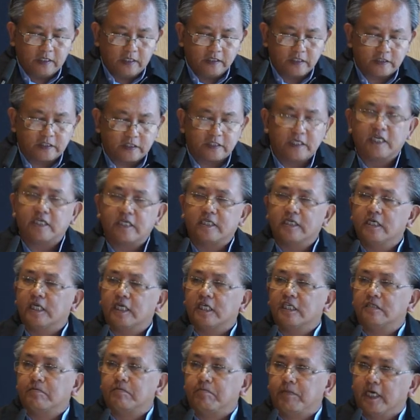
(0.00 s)
certain
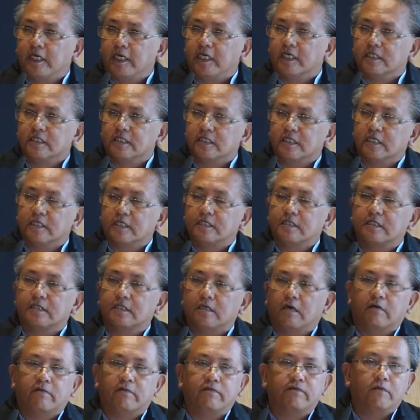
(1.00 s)
experiences
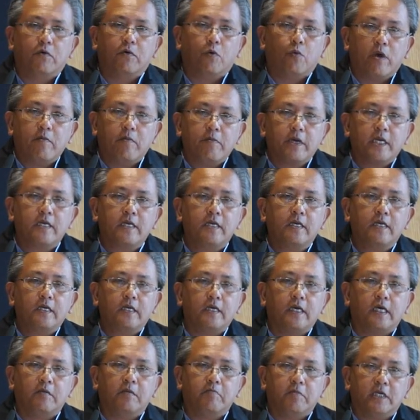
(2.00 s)
of women
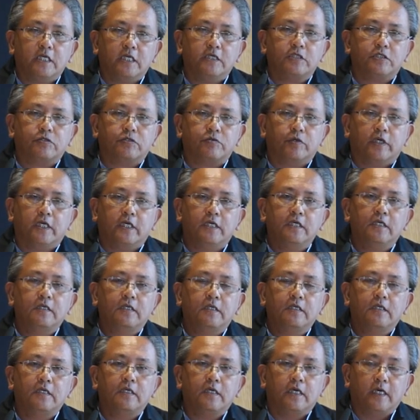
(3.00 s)
in ministry
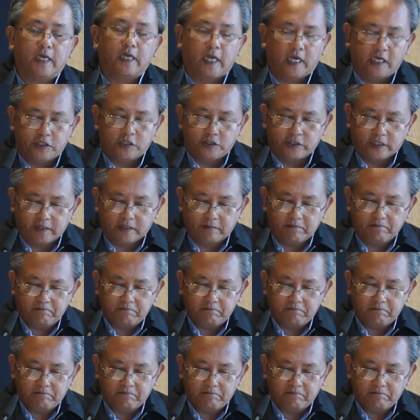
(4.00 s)
in Asia,